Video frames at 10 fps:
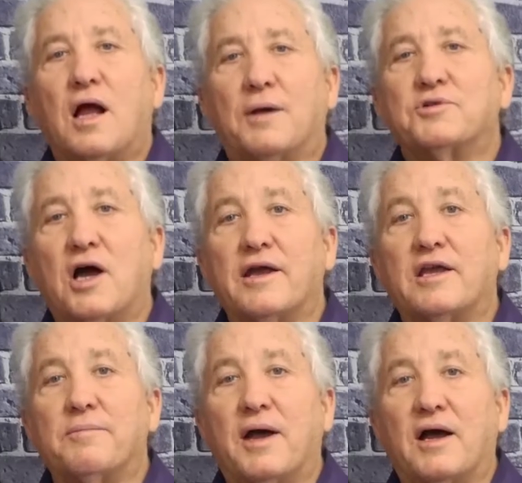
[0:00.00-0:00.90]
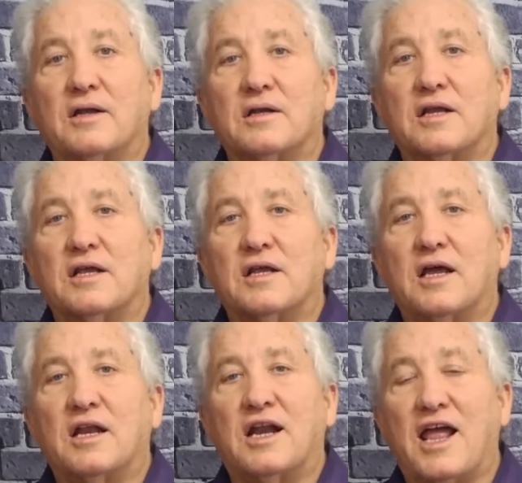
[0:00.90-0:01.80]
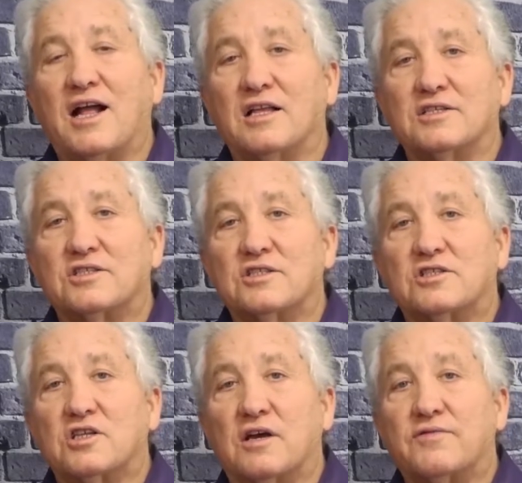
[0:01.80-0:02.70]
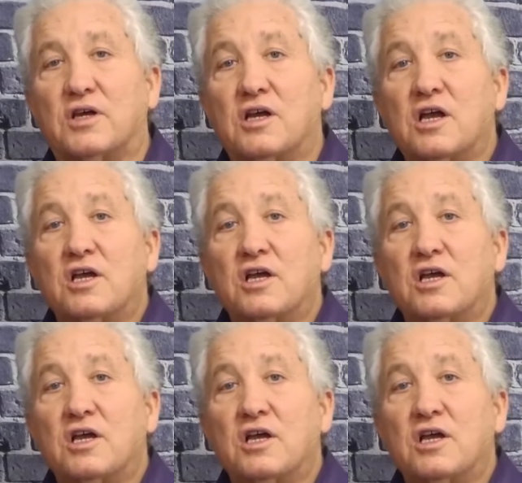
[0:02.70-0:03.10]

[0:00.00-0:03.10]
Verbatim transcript: I'm talking about an analysis of the